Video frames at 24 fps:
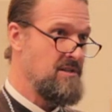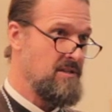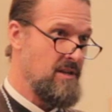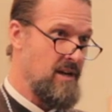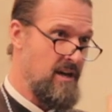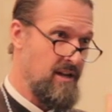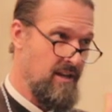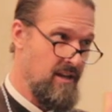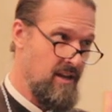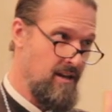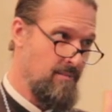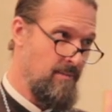he's
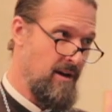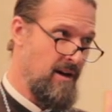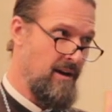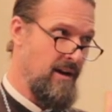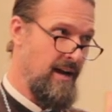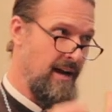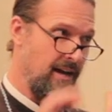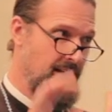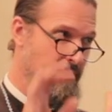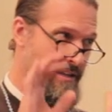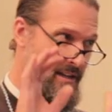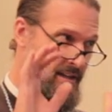talking about
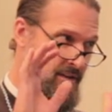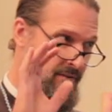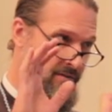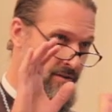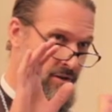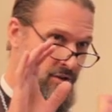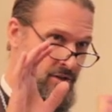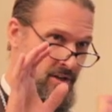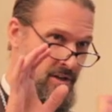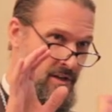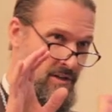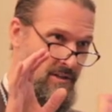ideal
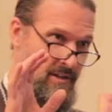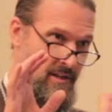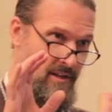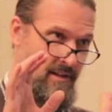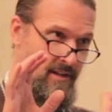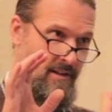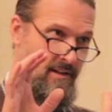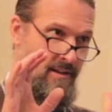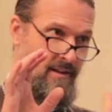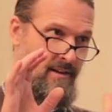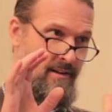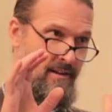virginity,
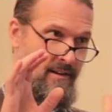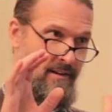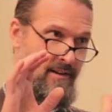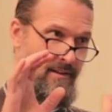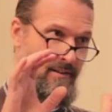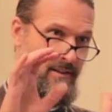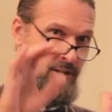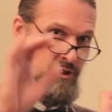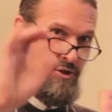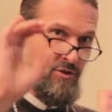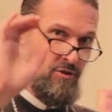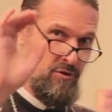
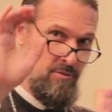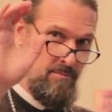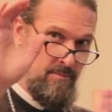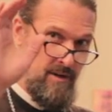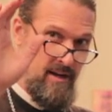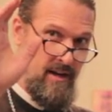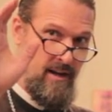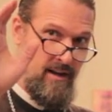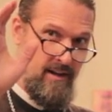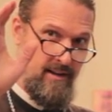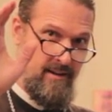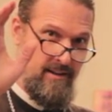the true
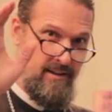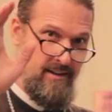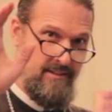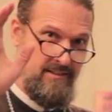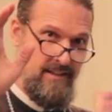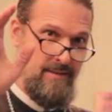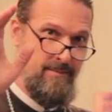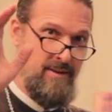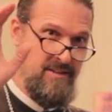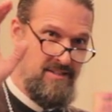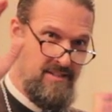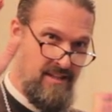monk. He's
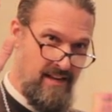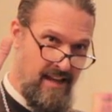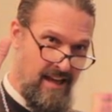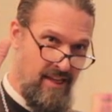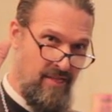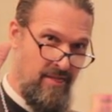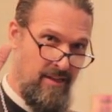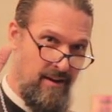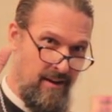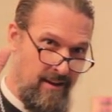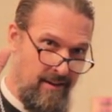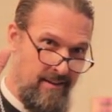talking about St.
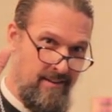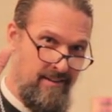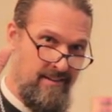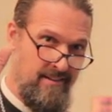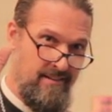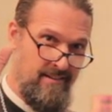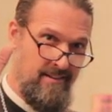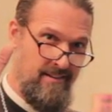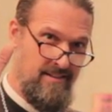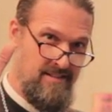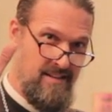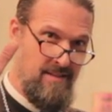Anthony
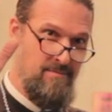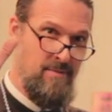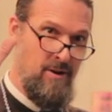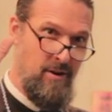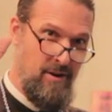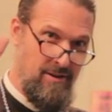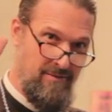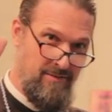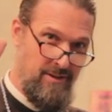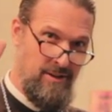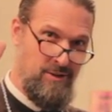and St. Mary